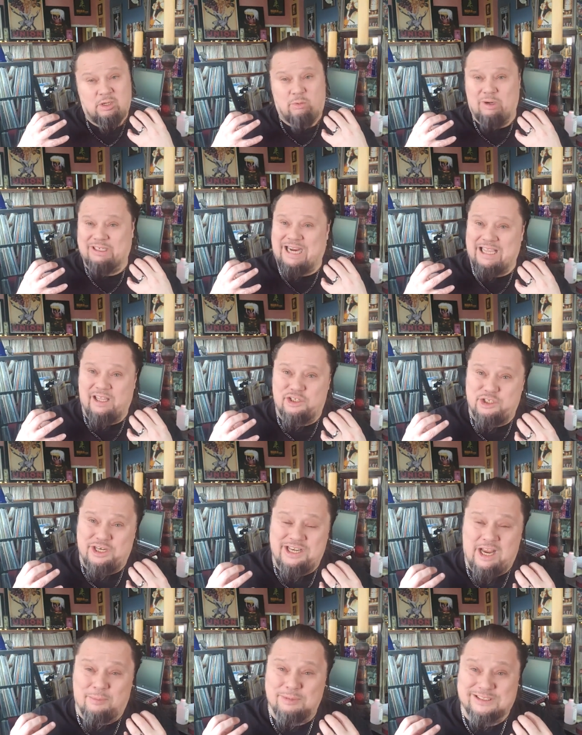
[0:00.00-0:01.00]
what a guy like
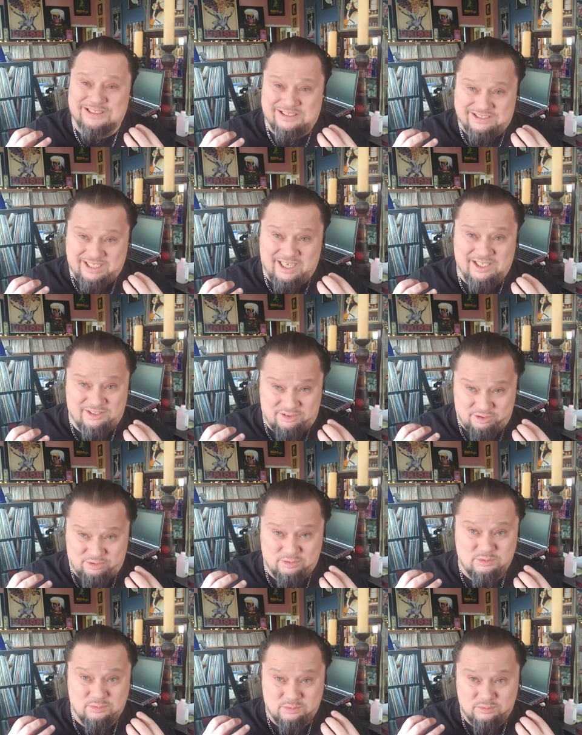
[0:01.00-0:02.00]
Gene Ammons is saying to
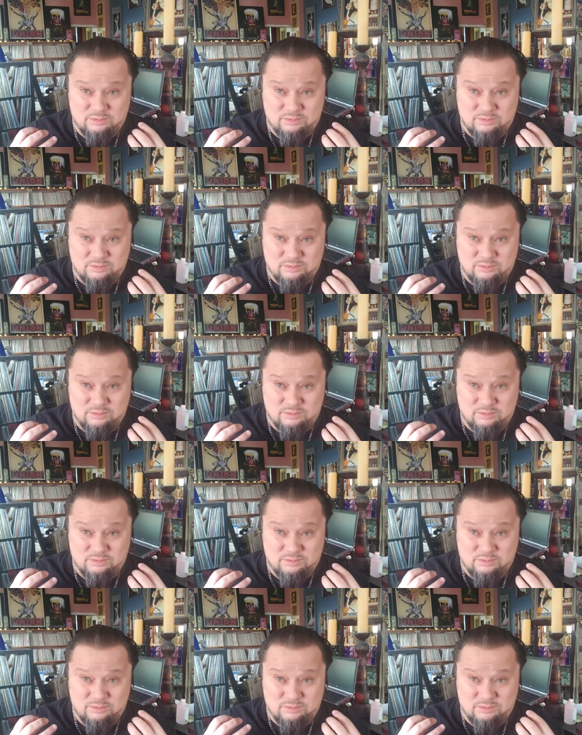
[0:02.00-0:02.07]
you.